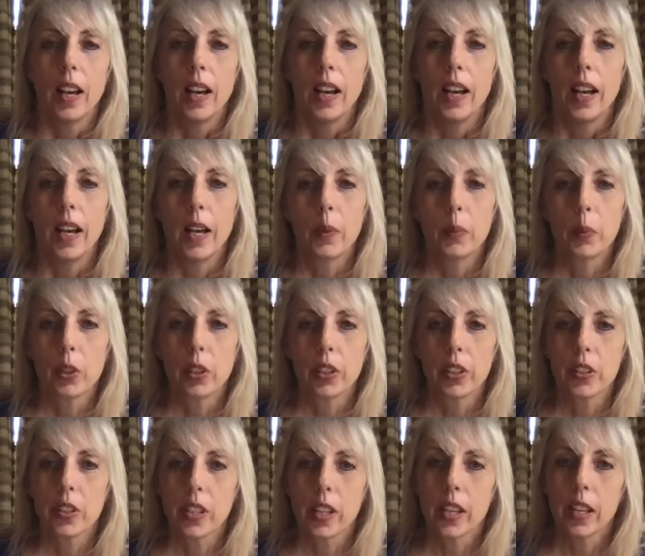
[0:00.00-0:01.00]
And we're going to
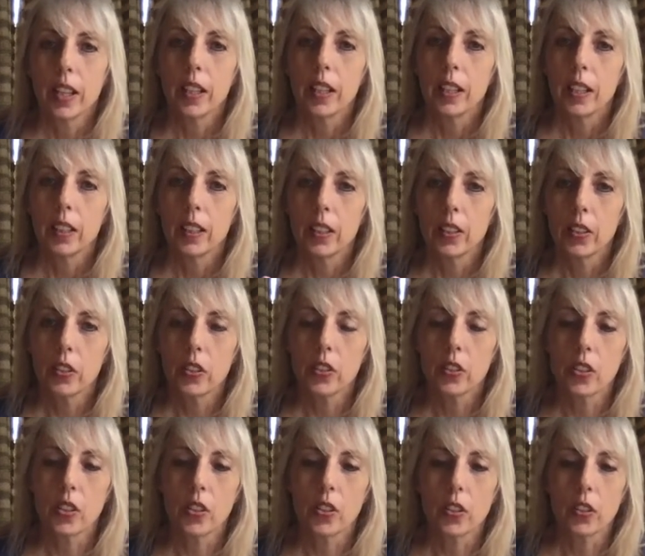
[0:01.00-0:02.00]
say, here's a
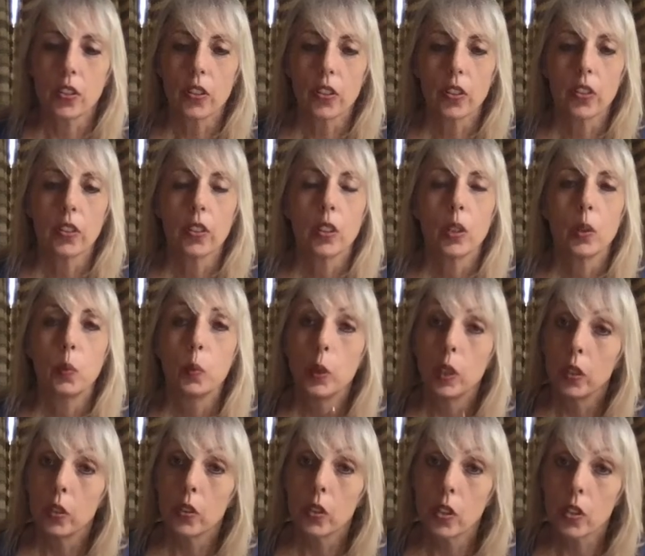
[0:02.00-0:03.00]
scissor. We
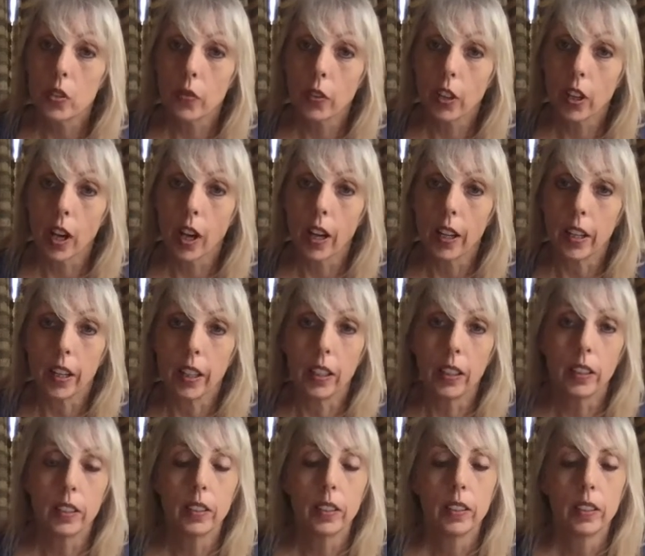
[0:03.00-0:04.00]
use this for cutting.
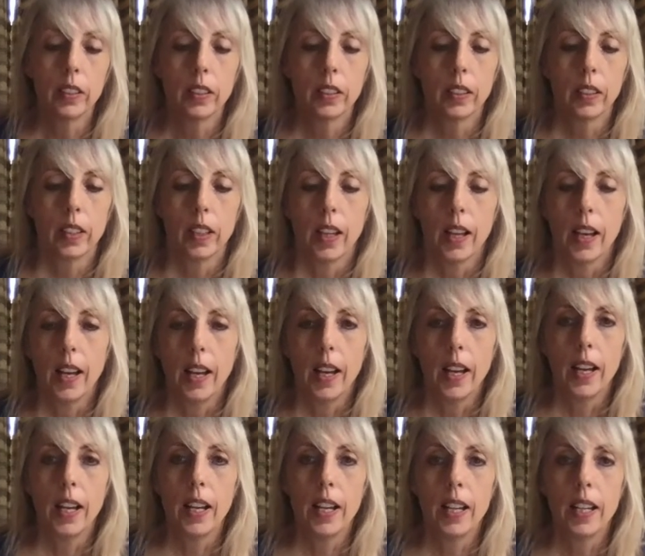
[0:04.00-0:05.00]

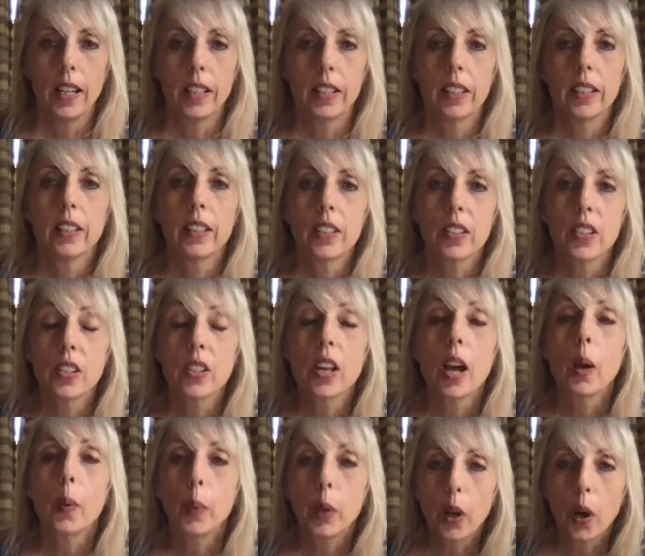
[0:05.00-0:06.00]
And this is how
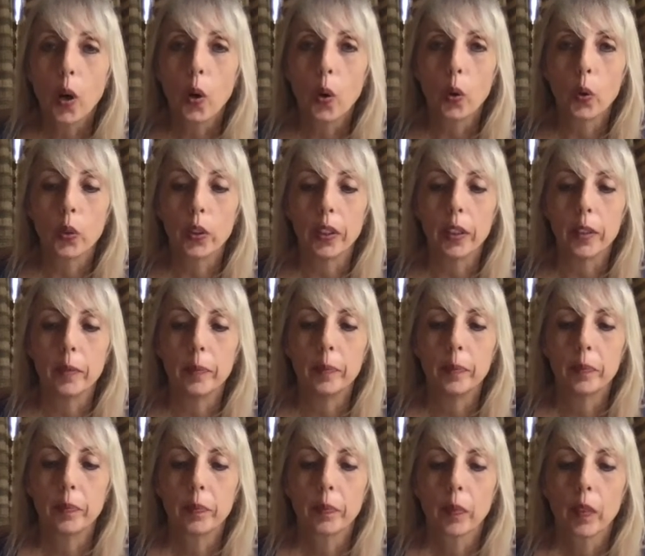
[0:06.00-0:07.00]
we hold it.
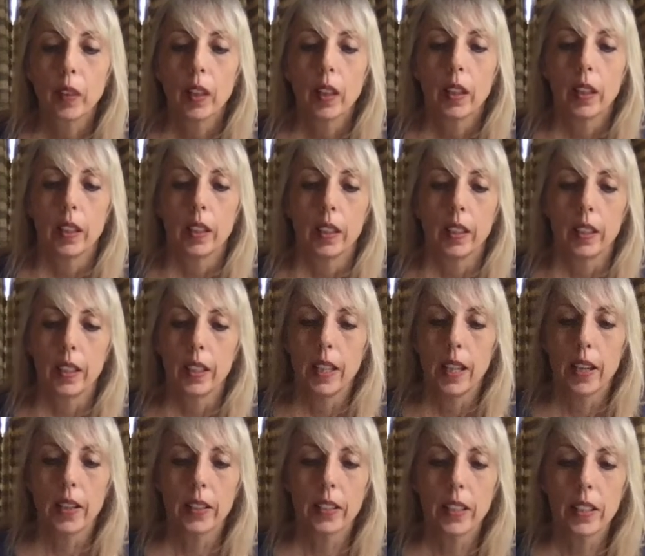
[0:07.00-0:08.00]
Now,
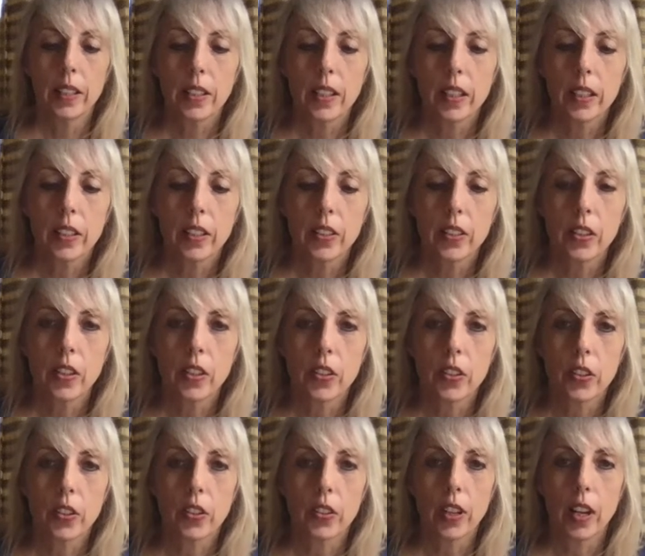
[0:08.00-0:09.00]
this little
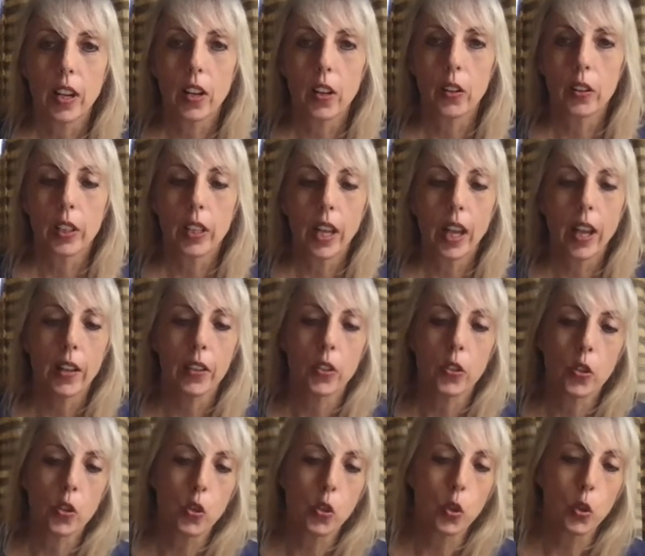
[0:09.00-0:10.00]
scissor only has
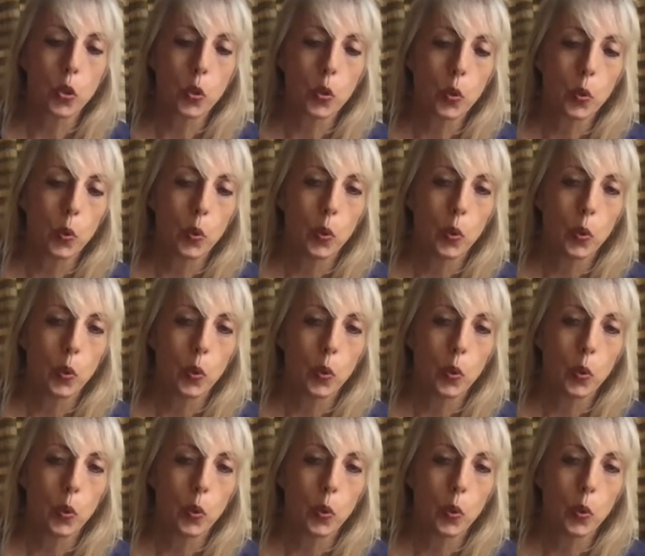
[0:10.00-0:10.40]
two